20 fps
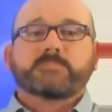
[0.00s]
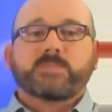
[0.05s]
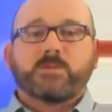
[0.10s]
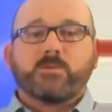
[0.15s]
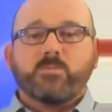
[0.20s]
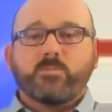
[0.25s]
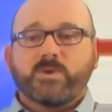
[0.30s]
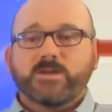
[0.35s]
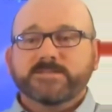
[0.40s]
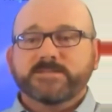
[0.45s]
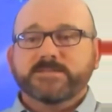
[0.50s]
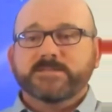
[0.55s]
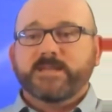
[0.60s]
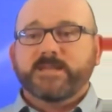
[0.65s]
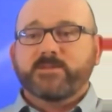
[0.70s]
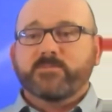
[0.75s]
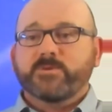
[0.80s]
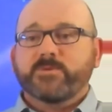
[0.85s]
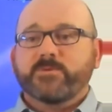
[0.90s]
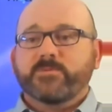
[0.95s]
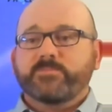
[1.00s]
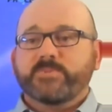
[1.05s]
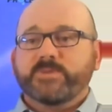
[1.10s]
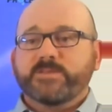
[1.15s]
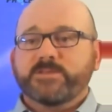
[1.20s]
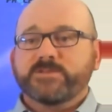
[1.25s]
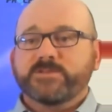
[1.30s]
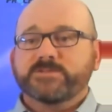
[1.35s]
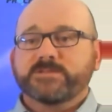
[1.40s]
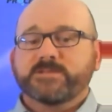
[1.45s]
once again, we would be
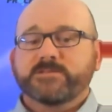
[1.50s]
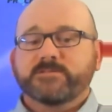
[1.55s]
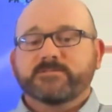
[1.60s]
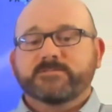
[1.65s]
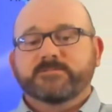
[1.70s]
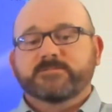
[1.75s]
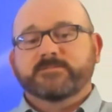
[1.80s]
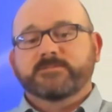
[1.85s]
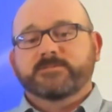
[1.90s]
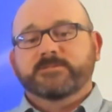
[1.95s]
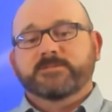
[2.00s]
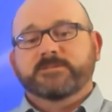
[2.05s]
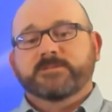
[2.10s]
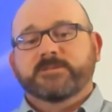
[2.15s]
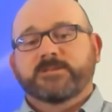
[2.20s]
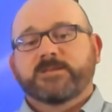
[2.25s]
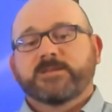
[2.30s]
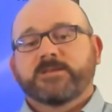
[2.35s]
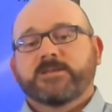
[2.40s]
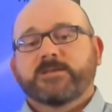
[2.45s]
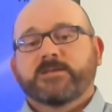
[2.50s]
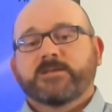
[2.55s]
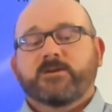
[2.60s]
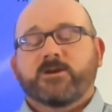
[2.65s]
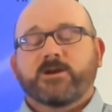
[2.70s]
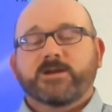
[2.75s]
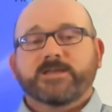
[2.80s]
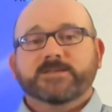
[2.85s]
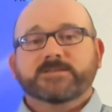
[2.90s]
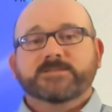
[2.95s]
using,
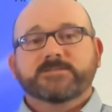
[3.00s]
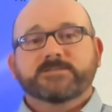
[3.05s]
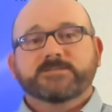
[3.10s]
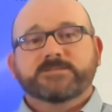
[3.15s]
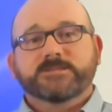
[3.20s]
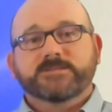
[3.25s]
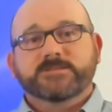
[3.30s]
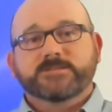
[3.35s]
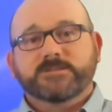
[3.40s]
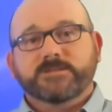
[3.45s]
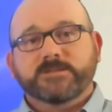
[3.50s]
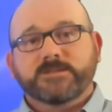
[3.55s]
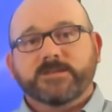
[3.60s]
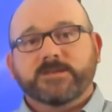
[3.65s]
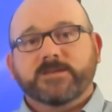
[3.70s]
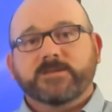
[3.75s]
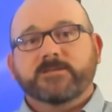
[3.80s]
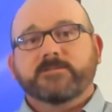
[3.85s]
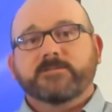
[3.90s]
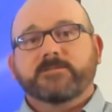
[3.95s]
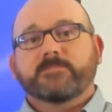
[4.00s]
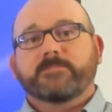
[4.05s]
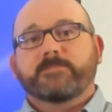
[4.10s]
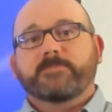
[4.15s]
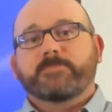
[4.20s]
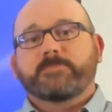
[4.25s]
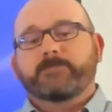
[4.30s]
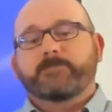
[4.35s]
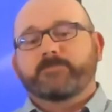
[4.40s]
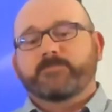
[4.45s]
I guess, just the
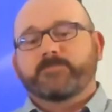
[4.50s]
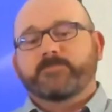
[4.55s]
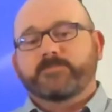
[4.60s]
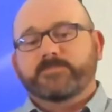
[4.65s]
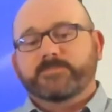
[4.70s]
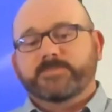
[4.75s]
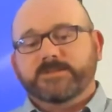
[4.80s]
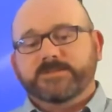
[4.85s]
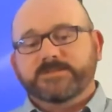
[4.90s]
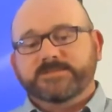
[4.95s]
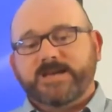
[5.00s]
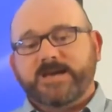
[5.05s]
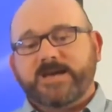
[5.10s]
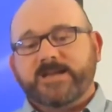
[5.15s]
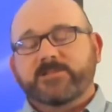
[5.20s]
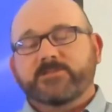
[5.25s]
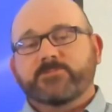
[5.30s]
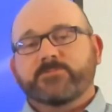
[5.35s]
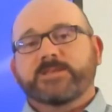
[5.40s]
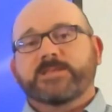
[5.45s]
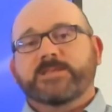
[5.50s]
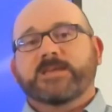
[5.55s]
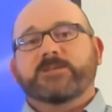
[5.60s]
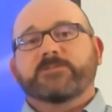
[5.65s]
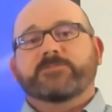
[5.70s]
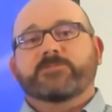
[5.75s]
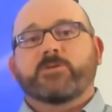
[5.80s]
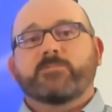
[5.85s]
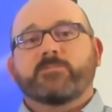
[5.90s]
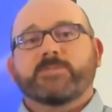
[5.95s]
data that we
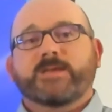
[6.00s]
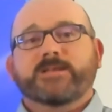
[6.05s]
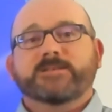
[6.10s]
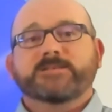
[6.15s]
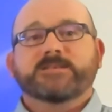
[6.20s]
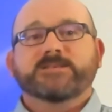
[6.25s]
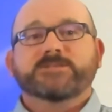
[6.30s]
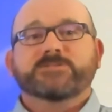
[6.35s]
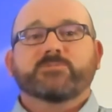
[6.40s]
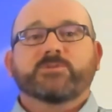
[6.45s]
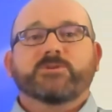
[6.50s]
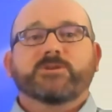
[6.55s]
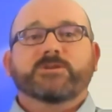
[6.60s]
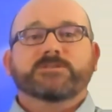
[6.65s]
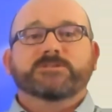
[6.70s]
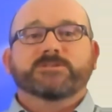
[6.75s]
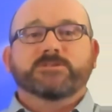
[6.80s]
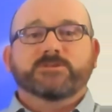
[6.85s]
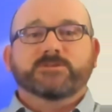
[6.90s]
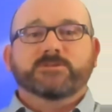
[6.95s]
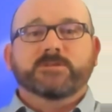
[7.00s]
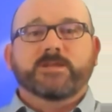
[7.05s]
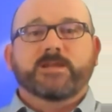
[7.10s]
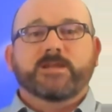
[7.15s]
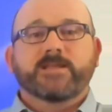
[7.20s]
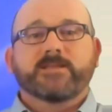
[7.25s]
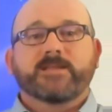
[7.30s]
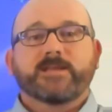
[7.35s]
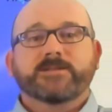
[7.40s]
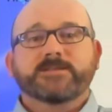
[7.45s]
get from that test work
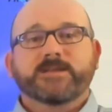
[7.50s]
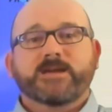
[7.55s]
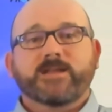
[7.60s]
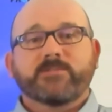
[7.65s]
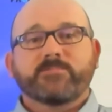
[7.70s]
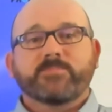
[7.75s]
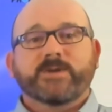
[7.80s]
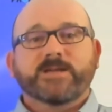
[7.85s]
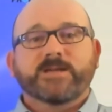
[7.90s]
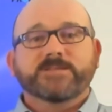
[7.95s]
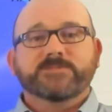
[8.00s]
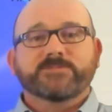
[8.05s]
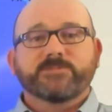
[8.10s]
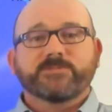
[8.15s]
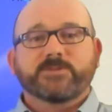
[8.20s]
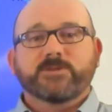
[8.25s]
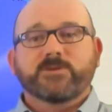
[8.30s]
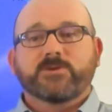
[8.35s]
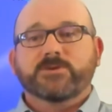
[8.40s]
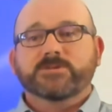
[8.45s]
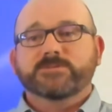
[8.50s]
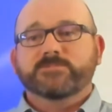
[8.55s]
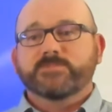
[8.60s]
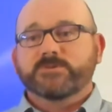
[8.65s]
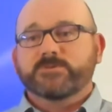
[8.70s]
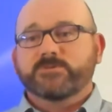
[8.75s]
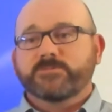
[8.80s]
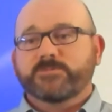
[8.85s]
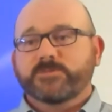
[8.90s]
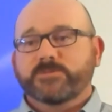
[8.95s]
and our database for the
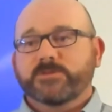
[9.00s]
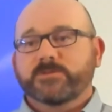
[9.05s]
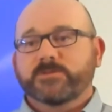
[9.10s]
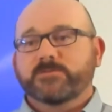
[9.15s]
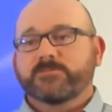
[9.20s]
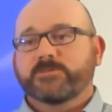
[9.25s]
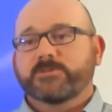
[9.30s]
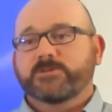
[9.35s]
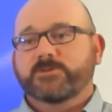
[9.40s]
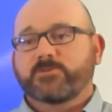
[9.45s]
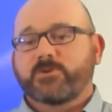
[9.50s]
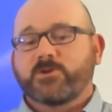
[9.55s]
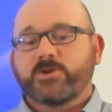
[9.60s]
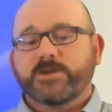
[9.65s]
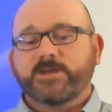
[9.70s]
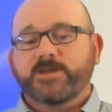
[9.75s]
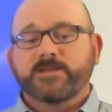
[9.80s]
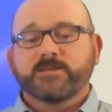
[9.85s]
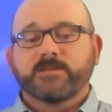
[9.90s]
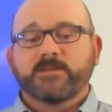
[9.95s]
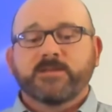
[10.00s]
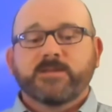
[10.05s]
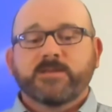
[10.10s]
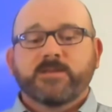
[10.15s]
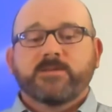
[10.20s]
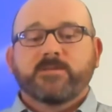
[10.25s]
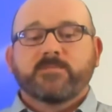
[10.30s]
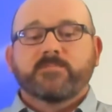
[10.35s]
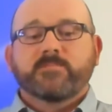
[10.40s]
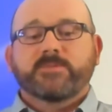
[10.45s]
IsaMill for the grinding,
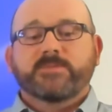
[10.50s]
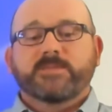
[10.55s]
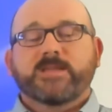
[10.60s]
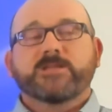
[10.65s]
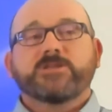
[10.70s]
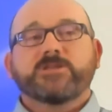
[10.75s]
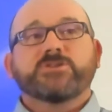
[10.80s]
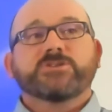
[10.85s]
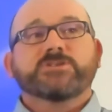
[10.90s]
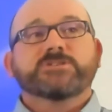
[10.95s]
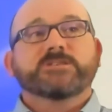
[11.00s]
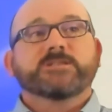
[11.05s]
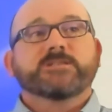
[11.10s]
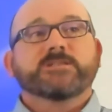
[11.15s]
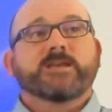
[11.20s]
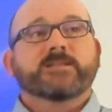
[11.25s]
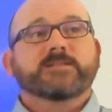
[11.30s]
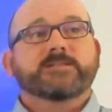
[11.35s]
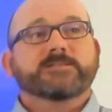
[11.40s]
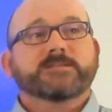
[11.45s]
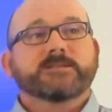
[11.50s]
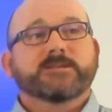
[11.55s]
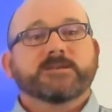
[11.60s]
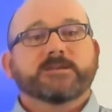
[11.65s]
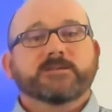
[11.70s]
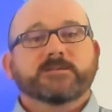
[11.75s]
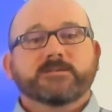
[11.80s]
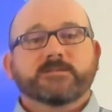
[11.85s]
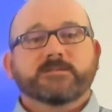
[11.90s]
but then using the